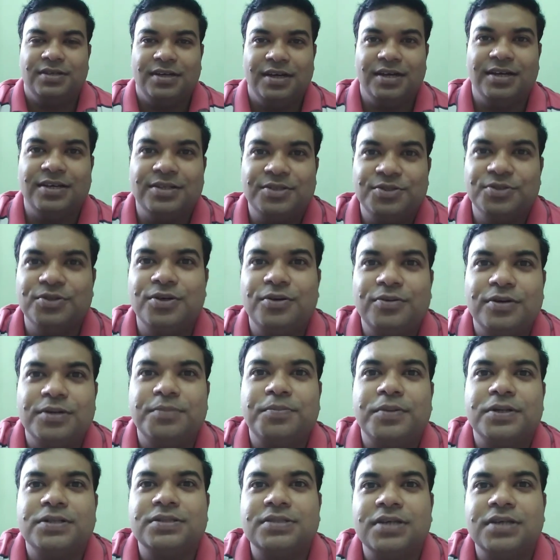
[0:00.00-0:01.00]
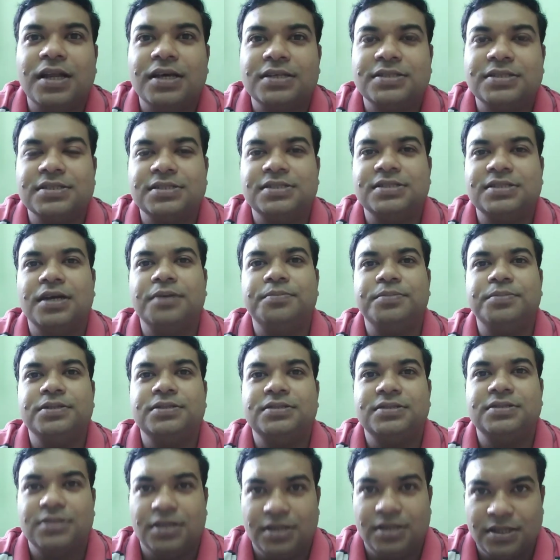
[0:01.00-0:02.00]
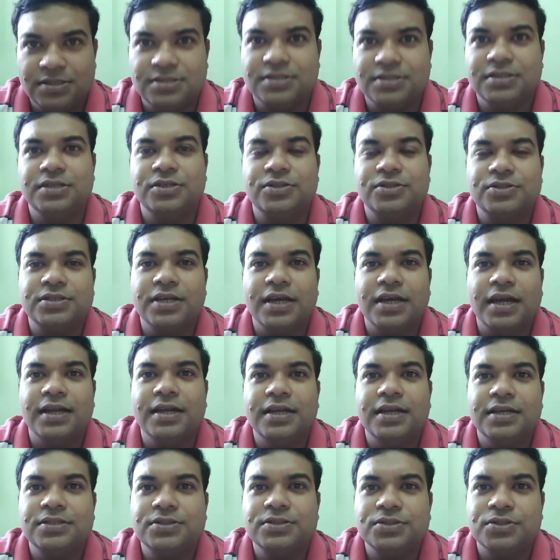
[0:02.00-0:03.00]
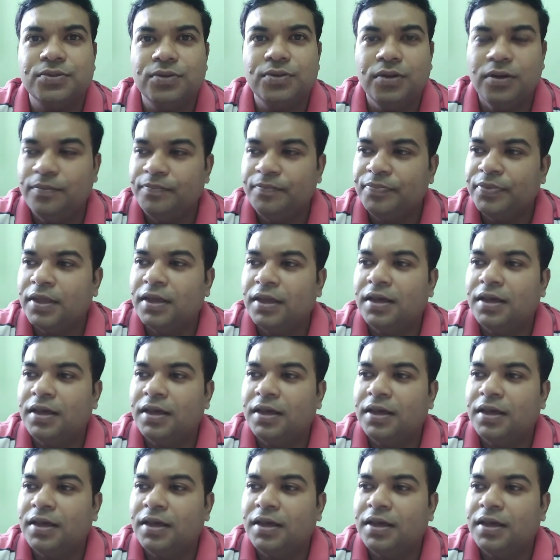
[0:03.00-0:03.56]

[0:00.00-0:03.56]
to our Patsala Sikshapit Senior Secondary School.